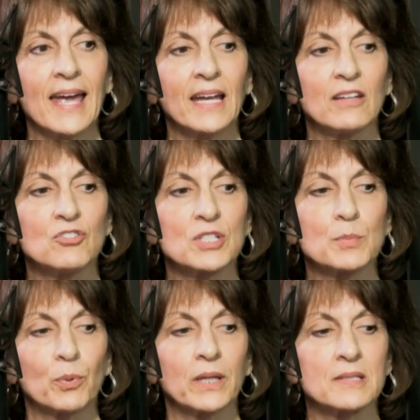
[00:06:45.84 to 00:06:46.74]
can
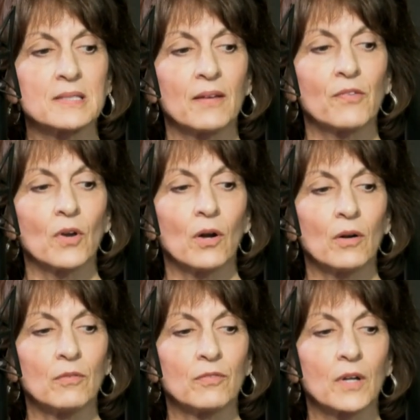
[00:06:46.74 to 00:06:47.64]
just bring a sense
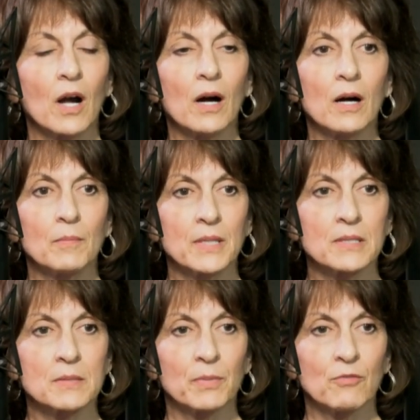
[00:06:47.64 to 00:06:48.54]
of
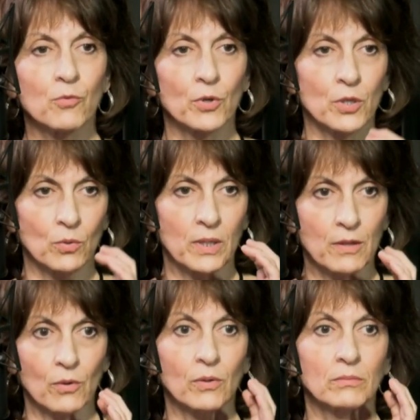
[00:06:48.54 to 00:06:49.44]
calmness before you
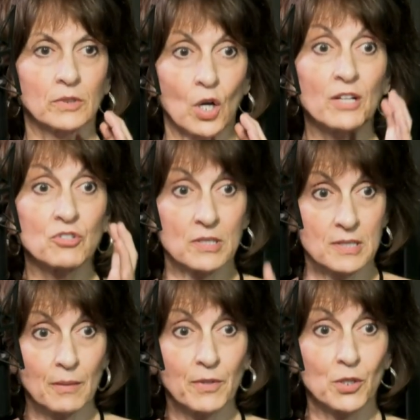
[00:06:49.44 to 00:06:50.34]
either launch into
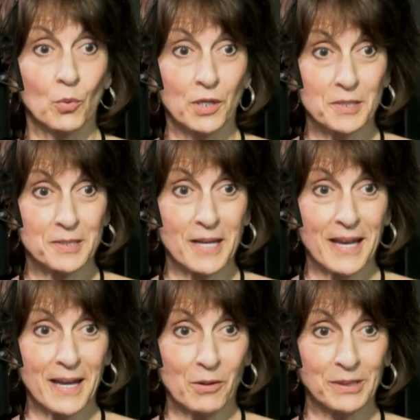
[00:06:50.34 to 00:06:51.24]
something you wanted to
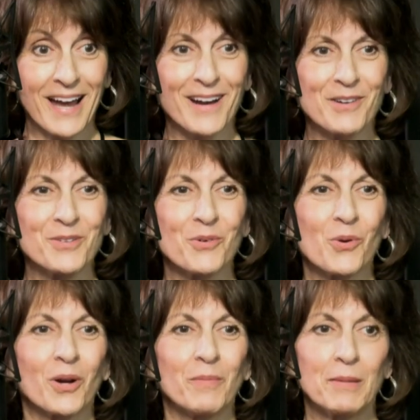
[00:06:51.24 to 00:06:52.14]
say out loud
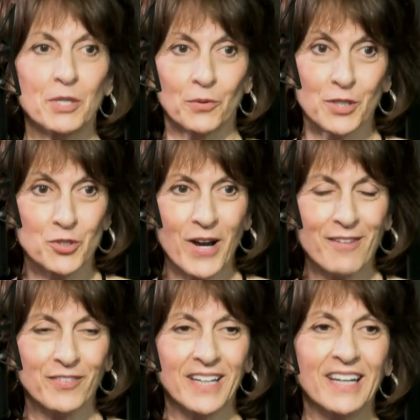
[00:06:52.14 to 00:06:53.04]
or maybe you're in
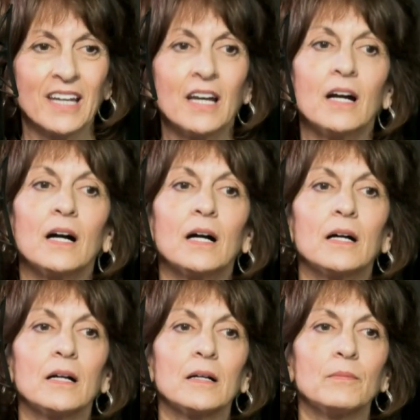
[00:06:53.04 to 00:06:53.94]
traffic
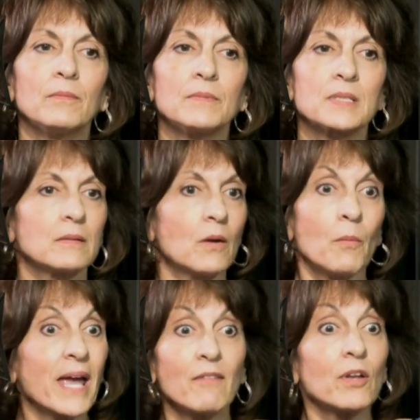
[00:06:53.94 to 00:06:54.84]
yeah. Um, and
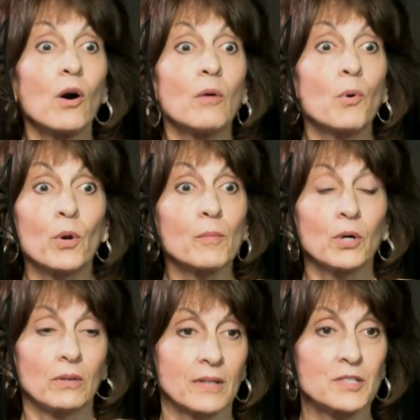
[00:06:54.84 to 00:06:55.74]
we have it all
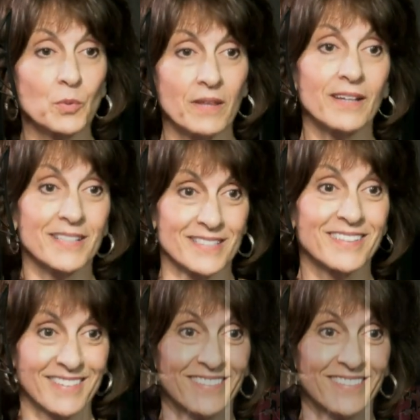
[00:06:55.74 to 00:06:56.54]
portable. It's within us. Oh